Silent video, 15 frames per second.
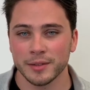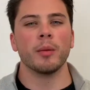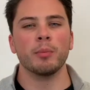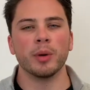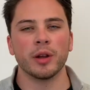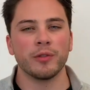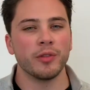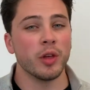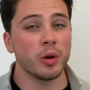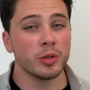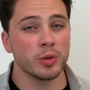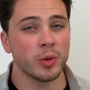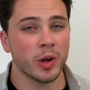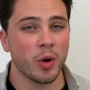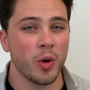But if those
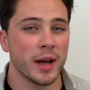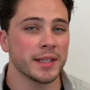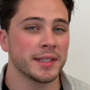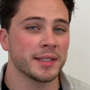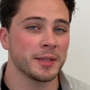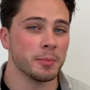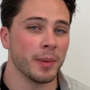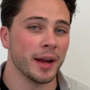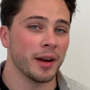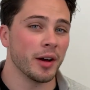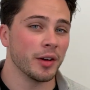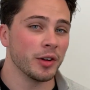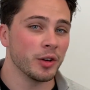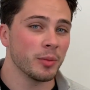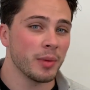requests might
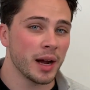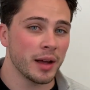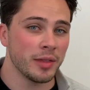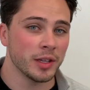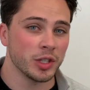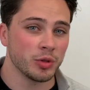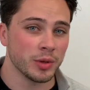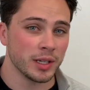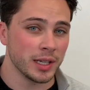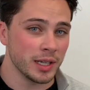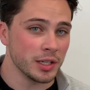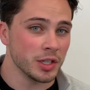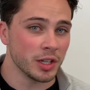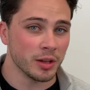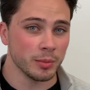undermine the
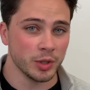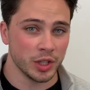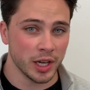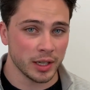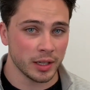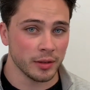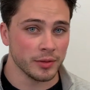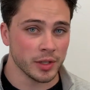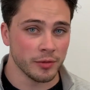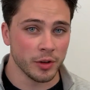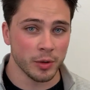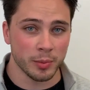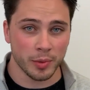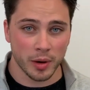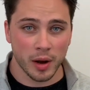strategic objectives of your
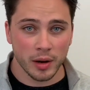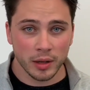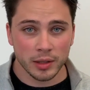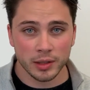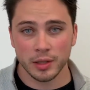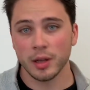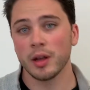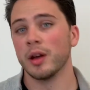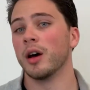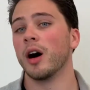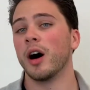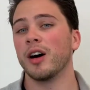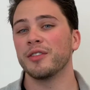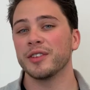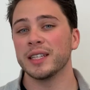product,
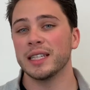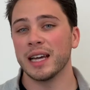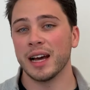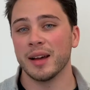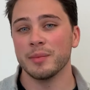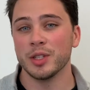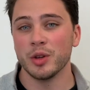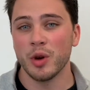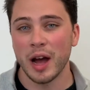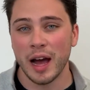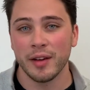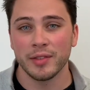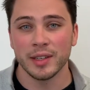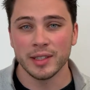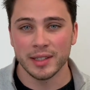oftentimes you
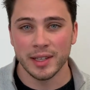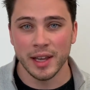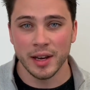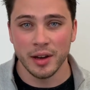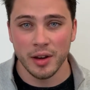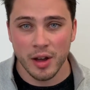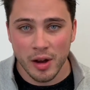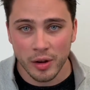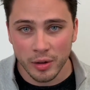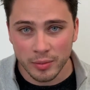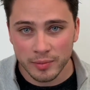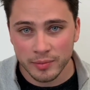have to say no.